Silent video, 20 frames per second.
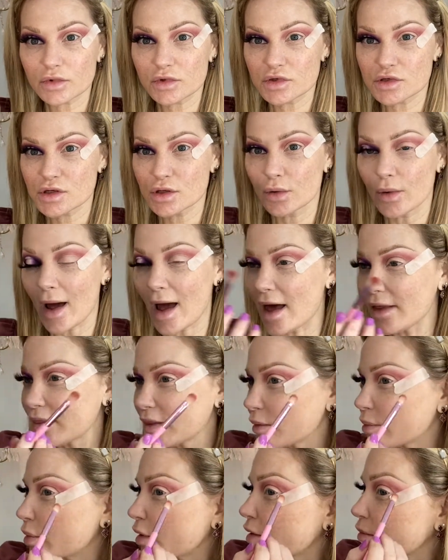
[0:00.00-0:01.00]
to add
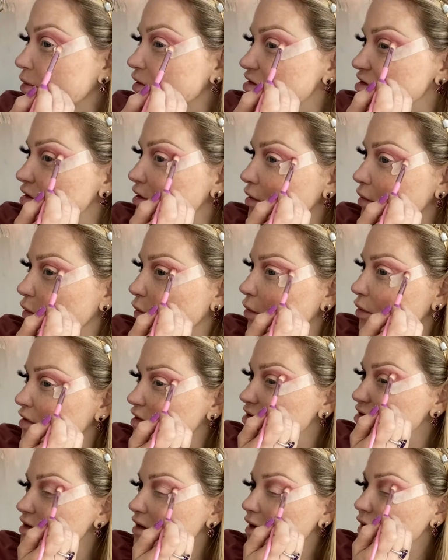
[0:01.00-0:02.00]
the purples and the
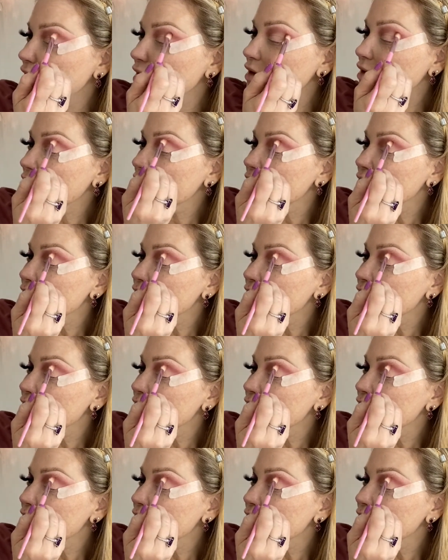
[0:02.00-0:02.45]
cools in,